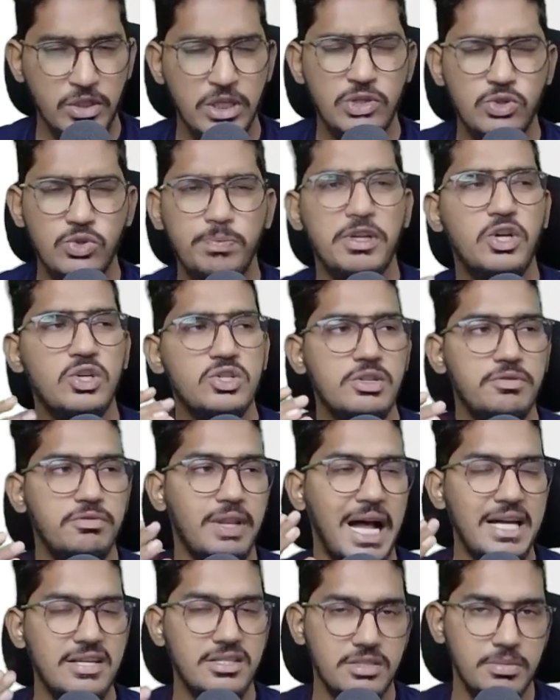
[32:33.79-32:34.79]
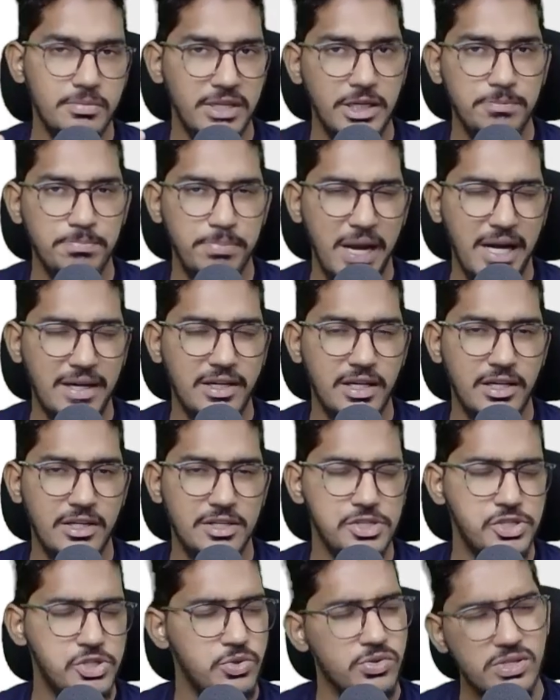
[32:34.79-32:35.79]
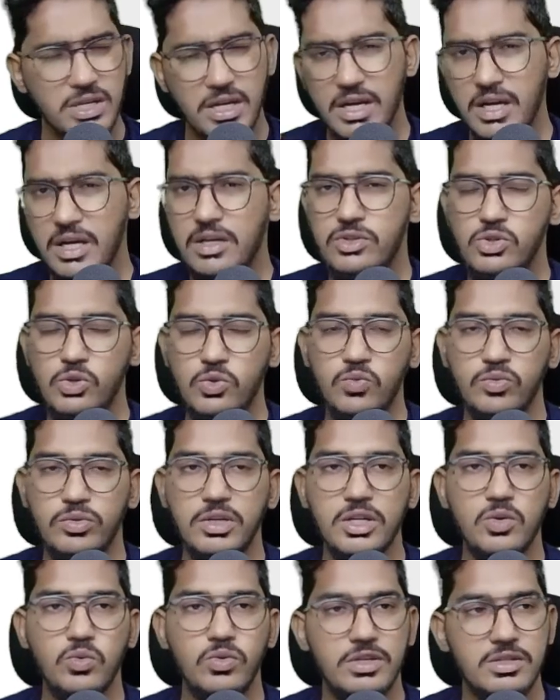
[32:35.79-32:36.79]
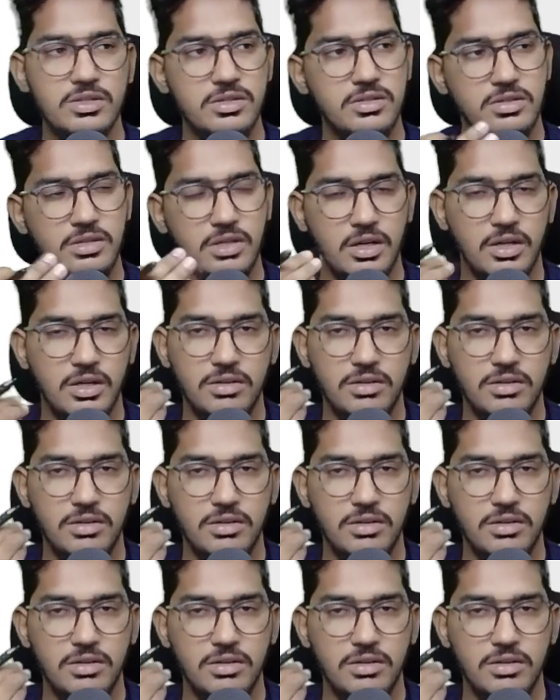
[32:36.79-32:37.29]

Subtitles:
So because of last minute practical issues, so work was